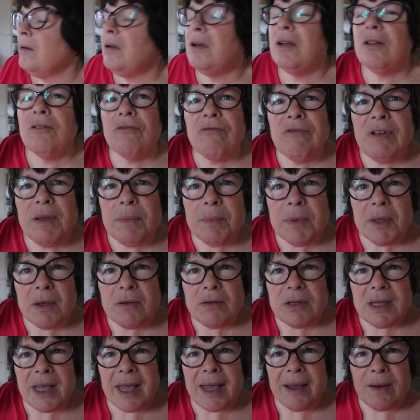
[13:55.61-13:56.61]
Gonna rip
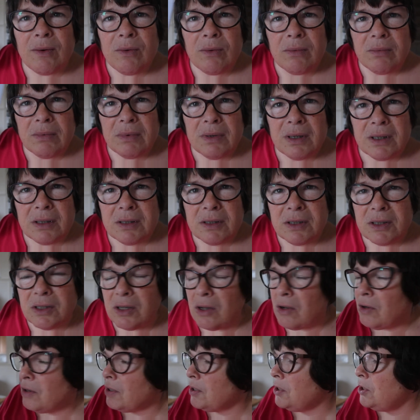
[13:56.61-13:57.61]
those out, gonna
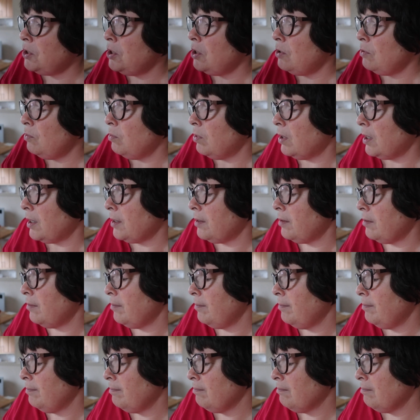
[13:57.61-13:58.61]
start a new one.